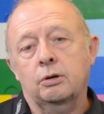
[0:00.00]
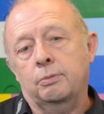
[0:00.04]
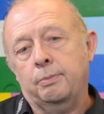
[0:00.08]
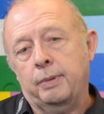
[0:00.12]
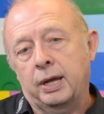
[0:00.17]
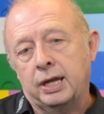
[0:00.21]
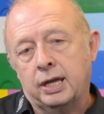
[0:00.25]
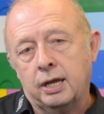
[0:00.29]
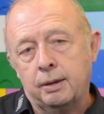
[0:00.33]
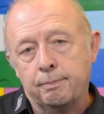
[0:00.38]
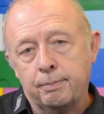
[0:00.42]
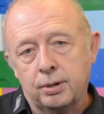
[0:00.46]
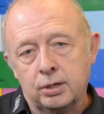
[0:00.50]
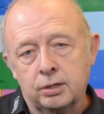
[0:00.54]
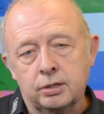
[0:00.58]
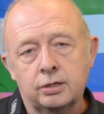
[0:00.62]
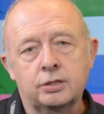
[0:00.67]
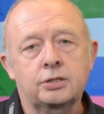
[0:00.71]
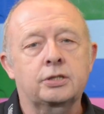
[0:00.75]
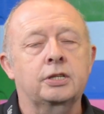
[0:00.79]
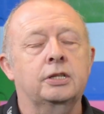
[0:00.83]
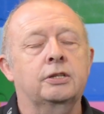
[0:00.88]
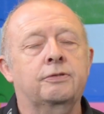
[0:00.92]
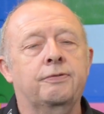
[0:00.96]
making
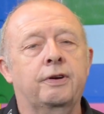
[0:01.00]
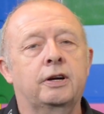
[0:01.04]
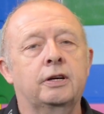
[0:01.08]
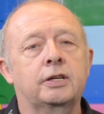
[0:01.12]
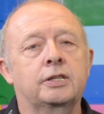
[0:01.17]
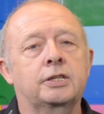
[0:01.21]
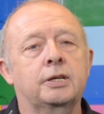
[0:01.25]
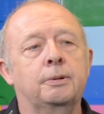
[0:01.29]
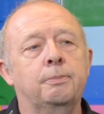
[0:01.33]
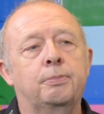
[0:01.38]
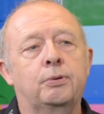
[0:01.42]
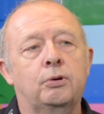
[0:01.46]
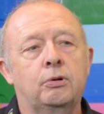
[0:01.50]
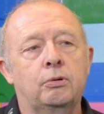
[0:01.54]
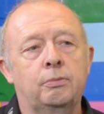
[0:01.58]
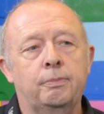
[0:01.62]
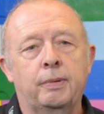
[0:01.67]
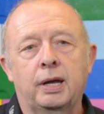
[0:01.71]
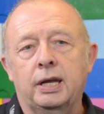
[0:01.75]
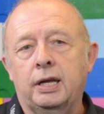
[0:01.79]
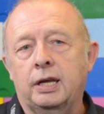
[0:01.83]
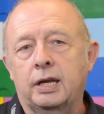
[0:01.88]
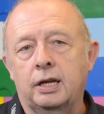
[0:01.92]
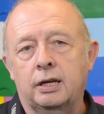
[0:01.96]
bugs is very simple,
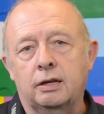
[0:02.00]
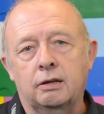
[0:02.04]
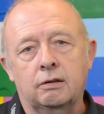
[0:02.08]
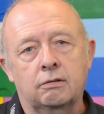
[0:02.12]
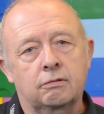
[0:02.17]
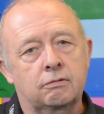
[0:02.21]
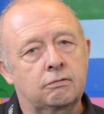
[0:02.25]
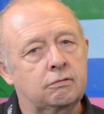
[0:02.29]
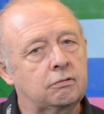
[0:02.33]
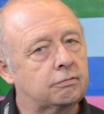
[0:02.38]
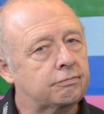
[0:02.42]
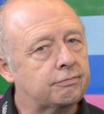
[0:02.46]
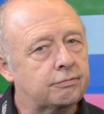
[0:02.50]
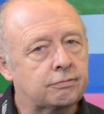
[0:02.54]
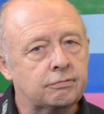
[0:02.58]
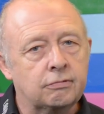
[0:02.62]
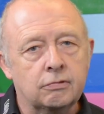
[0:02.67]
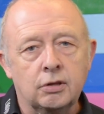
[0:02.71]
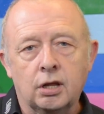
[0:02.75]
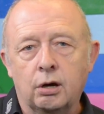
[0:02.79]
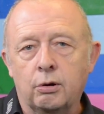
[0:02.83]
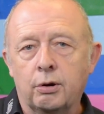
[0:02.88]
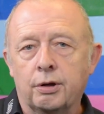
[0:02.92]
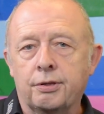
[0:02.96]
making
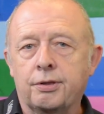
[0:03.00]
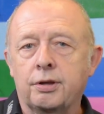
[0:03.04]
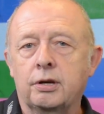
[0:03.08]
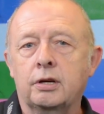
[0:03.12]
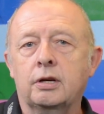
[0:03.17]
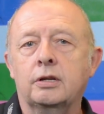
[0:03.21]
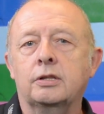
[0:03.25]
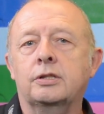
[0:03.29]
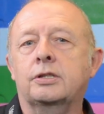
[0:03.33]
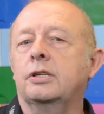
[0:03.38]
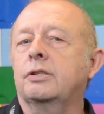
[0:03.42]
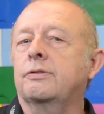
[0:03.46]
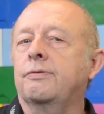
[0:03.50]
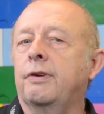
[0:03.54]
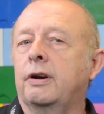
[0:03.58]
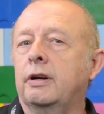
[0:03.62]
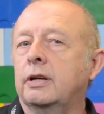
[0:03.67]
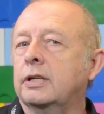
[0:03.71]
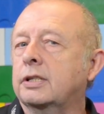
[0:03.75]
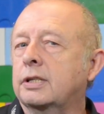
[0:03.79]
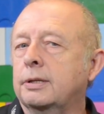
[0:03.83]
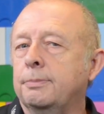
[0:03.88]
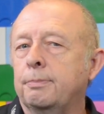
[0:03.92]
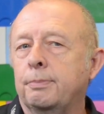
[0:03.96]
lower thirds is
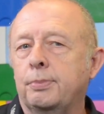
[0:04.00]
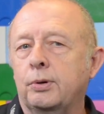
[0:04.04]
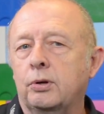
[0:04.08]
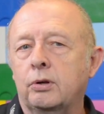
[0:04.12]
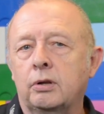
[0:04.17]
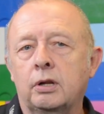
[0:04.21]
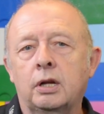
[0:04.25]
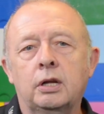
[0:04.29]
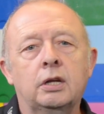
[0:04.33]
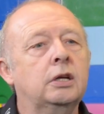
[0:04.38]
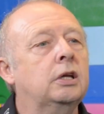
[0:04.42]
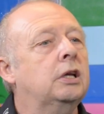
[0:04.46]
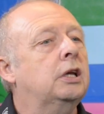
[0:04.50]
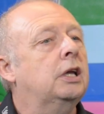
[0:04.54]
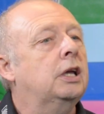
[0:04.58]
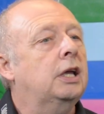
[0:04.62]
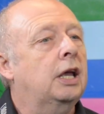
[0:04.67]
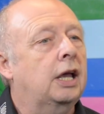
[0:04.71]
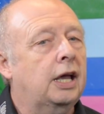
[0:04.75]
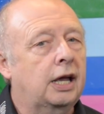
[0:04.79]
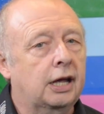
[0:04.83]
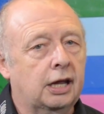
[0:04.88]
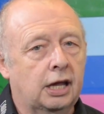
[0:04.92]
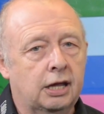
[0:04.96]
very simple,
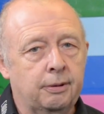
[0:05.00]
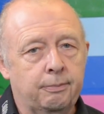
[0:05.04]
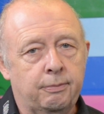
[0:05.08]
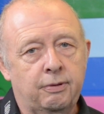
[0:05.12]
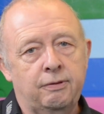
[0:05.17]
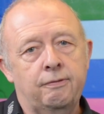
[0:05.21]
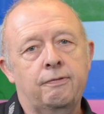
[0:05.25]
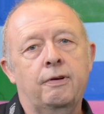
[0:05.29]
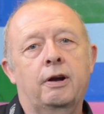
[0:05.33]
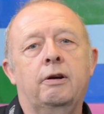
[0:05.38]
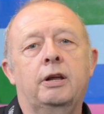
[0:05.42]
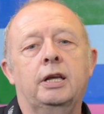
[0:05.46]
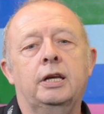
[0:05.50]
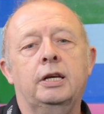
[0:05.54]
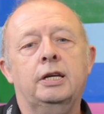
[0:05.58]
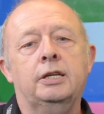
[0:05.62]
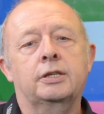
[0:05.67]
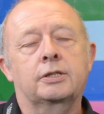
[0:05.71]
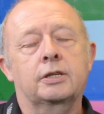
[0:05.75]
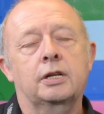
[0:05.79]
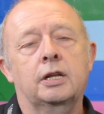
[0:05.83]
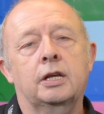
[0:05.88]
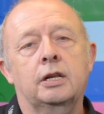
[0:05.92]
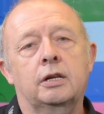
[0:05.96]
and can be very
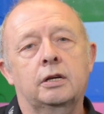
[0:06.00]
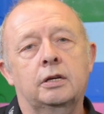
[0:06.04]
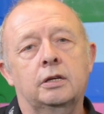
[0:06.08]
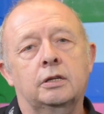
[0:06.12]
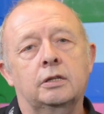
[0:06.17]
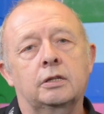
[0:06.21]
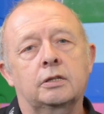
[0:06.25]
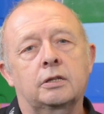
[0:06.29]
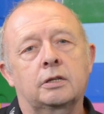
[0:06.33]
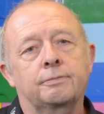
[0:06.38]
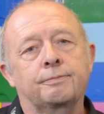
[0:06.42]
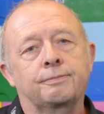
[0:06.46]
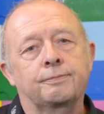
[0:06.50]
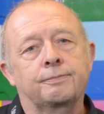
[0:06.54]
easily learned.